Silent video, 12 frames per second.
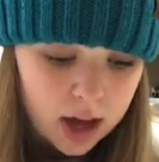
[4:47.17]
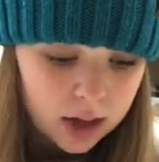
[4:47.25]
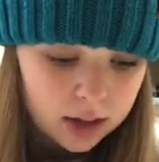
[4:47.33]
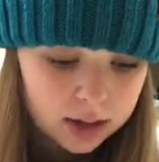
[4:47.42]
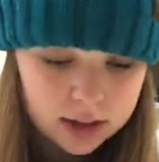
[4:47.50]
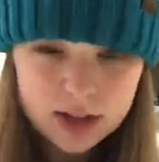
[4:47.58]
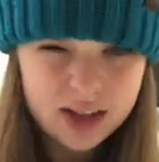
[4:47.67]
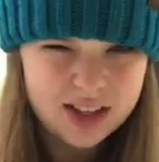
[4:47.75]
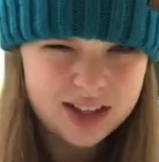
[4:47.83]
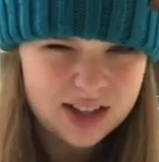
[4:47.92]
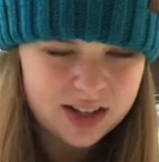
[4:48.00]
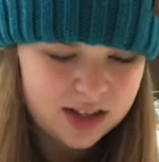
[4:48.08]

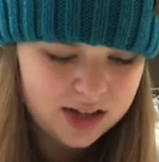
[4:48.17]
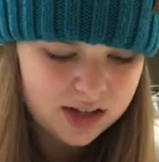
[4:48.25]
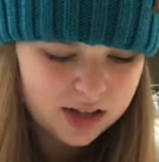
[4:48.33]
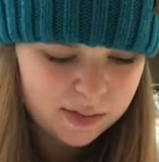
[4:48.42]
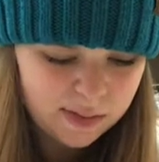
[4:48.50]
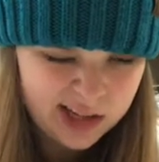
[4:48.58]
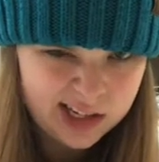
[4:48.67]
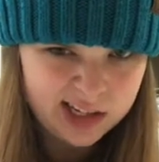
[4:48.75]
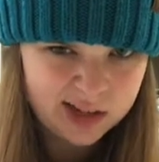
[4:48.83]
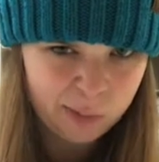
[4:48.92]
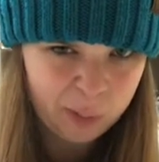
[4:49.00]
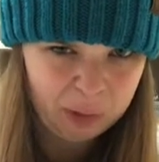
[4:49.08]
Ugh,
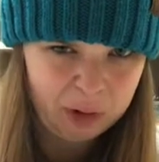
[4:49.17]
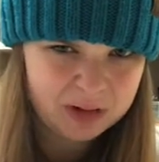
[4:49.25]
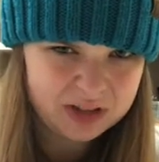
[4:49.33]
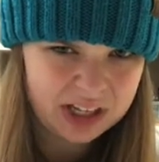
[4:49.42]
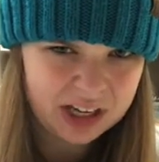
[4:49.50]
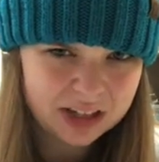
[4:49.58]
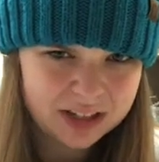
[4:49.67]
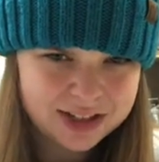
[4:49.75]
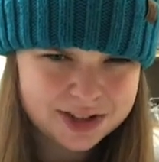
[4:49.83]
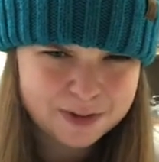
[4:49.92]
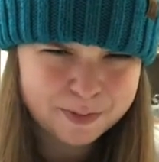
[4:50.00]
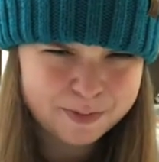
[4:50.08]
Miss Proton,
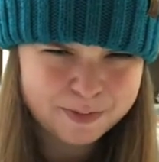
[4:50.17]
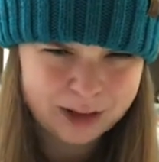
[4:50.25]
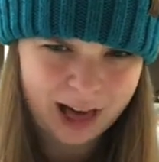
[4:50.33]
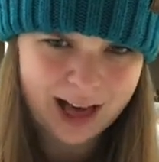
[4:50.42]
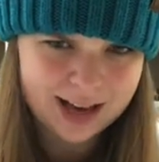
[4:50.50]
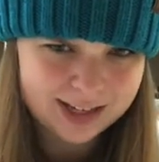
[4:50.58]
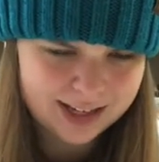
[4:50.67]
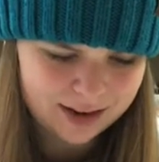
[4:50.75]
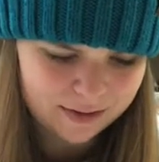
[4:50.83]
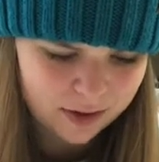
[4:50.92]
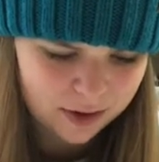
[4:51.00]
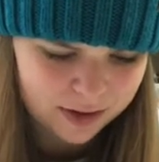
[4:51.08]
so
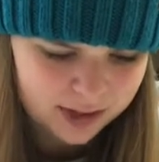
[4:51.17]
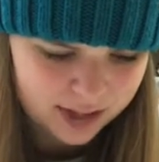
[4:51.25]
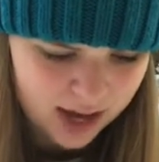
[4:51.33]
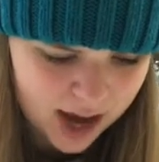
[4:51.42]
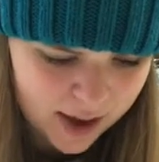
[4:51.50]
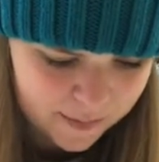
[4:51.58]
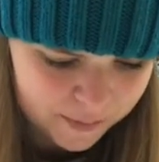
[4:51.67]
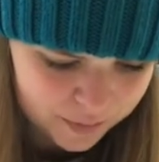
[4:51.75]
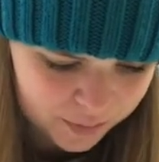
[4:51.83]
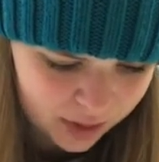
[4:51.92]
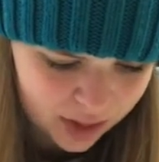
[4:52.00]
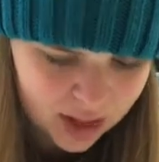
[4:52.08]
positive all the time.
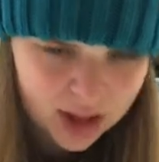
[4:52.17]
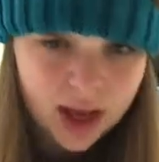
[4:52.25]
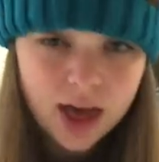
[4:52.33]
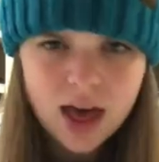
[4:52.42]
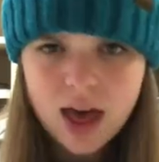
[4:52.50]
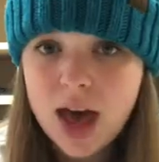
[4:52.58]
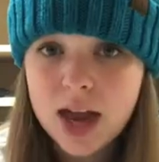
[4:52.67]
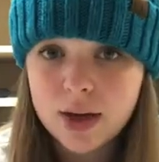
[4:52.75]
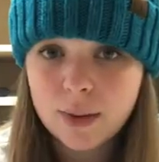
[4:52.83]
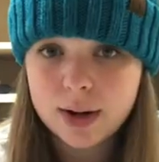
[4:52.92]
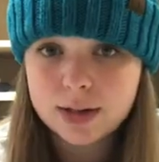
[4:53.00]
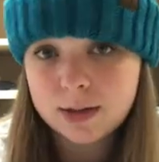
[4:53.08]

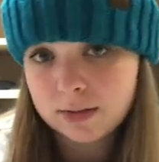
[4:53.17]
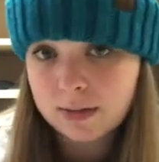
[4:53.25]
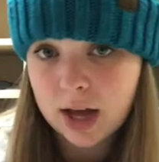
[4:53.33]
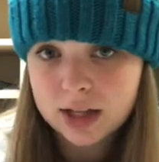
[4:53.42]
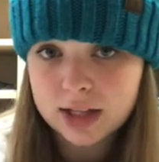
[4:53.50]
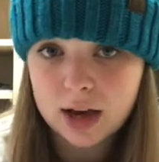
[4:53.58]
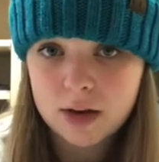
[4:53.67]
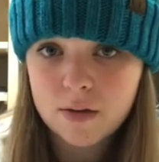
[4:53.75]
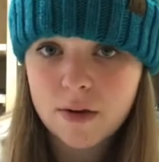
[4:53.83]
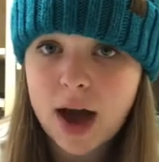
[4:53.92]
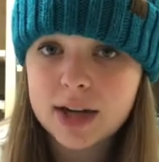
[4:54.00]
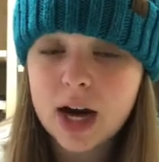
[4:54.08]
Anyways, that's how you
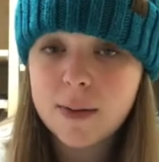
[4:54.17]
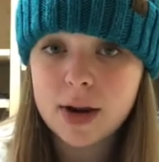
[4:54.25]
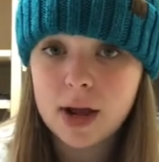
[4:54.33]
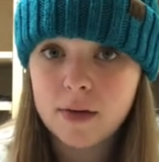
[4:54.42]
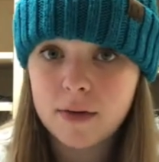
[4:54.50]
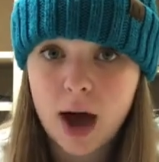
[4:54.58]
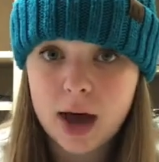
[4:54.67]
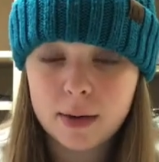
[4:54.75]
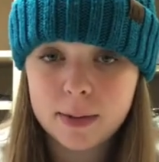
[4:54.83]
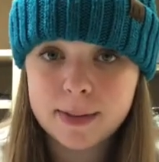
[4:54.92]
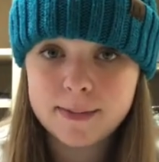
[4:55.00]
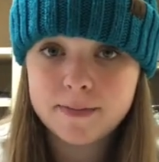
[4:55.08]
find how many of I are
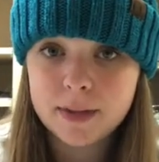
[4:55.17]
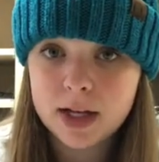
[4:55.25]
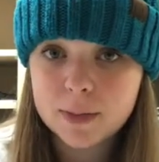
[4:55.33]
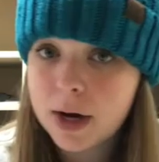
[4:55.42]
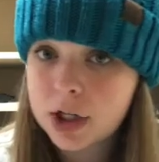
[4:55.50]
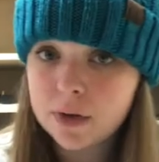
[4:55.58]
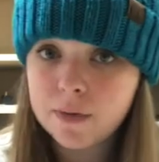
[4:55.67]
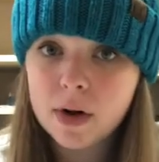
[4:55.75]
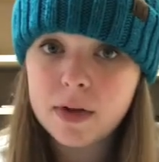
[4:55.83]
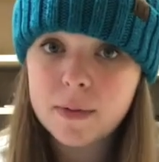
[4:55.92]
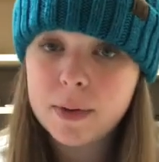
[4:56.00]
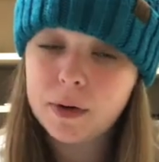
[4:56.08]
in. Especially if we're on
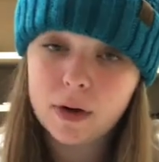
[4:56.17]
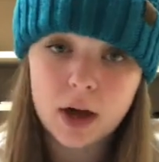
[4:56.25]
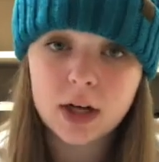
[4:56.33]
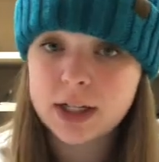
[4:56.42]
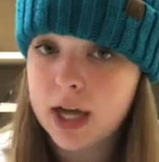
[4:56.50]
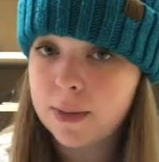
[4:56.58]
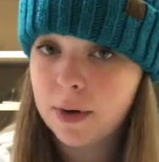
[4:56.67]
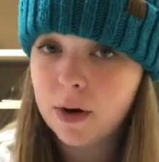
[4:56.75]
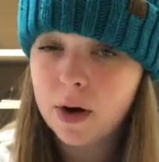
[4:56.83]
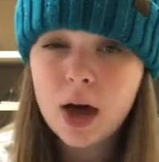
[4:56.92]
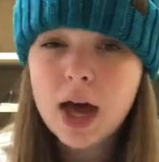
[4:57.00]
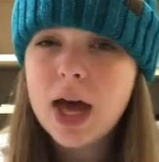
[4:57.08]
the periodic
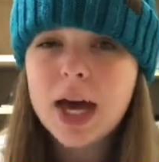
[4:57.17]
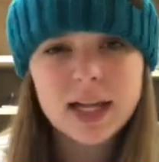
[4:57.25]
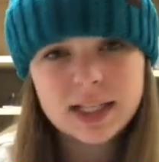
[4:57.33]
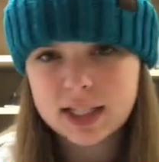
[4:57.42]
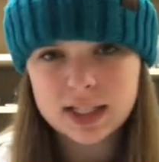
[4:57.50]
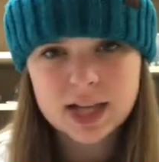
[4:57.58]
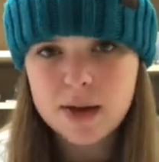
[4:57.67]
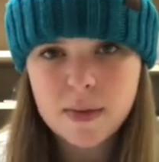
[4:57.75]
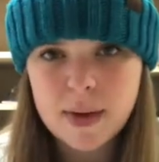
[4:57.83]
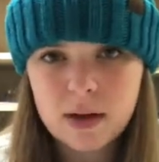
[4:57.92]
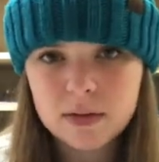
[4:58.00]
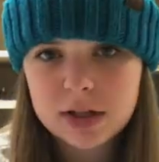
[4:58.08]
table, it's the same
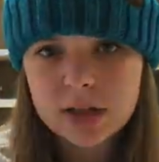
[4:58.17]
amount.